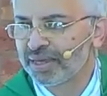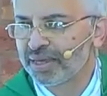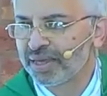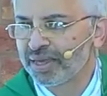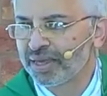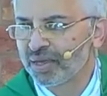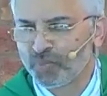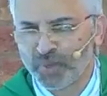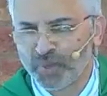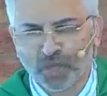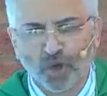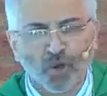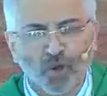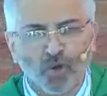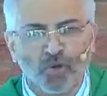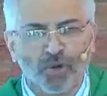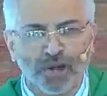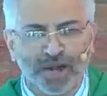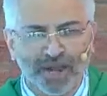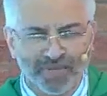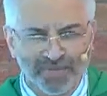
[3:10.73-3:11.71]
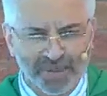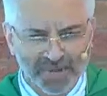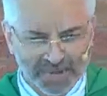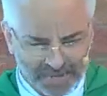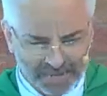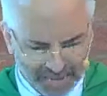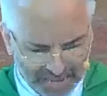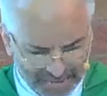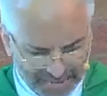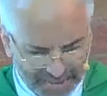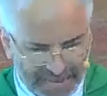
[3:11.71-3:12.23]
We all live in
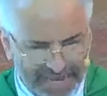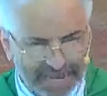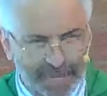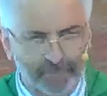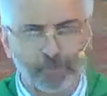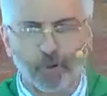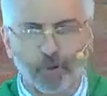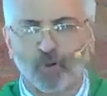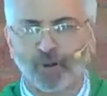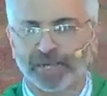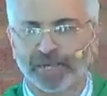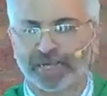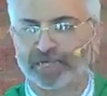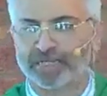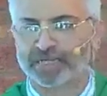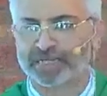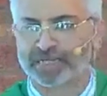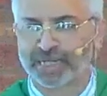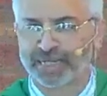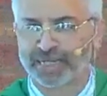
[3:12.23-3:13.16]
Decapolis.